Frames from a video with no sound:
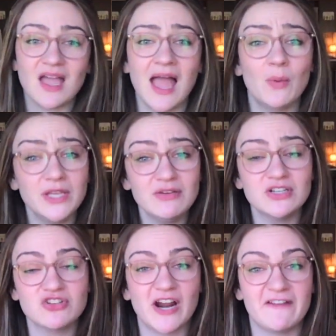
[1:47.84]
I want you
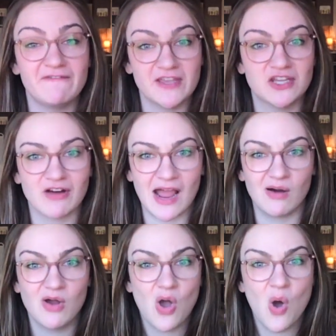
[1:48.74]
to try to figure
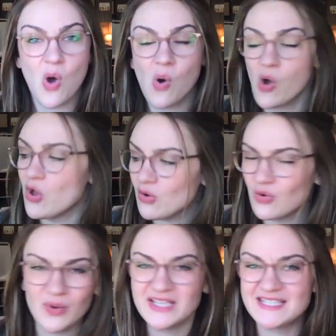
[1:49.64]
out
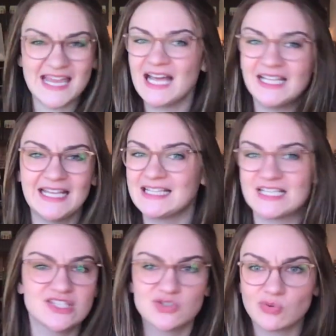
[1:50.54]
who is telling
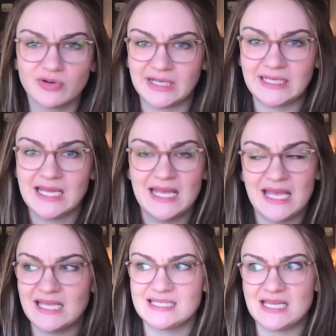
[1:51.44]
this story.
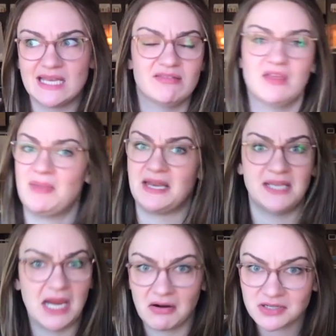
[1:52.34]
Is it the main
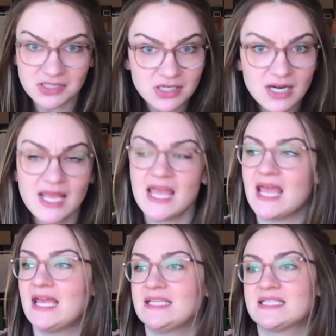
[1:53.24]
character?
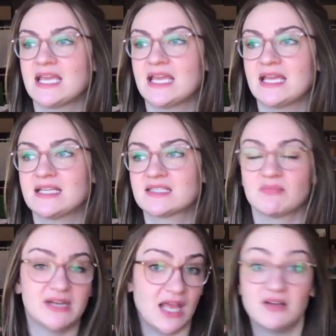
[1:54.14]
Is it
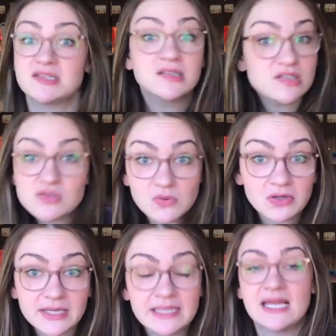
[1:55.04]
somebody else in the
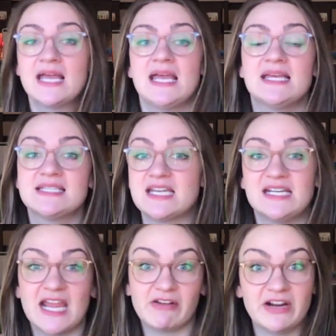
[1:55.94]
story? Is it a
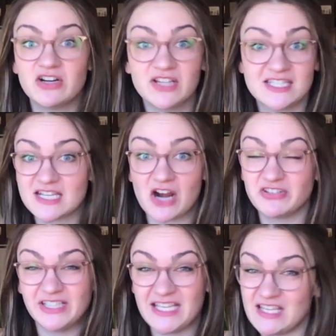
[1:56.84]
narrator that's not
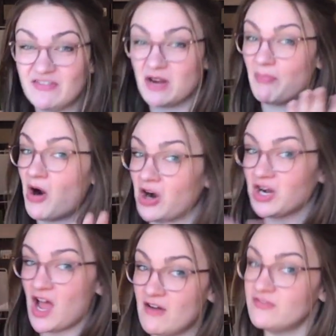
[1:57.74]
really even a
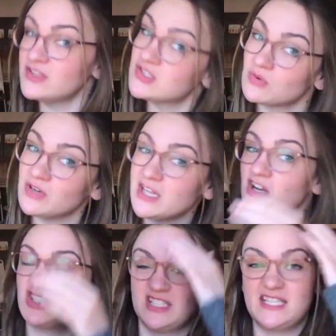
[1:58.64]
part of the story?
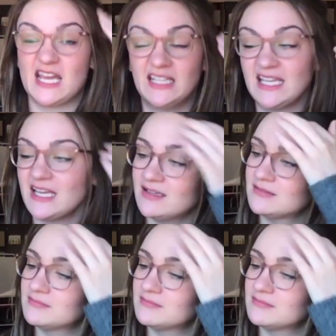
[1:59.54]
They're just telling it?